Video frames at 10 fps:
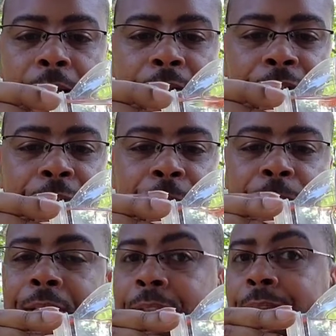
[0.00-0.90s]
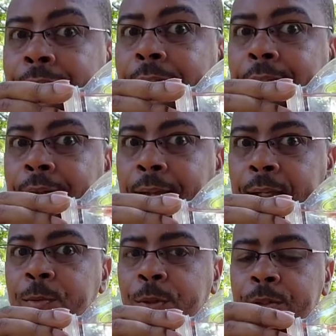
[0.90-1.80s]
Now this screw isn't exactly
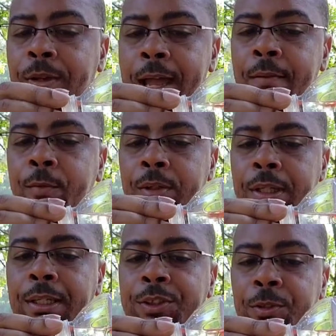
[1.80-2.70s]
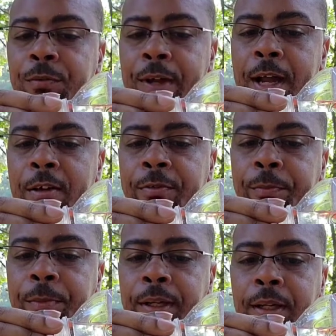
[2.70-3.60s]
like what you have on the external valve,
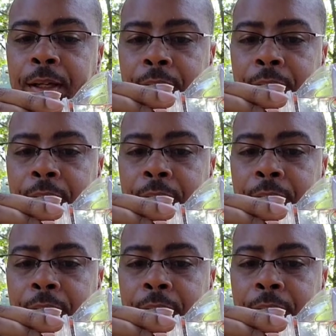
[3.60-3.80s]
but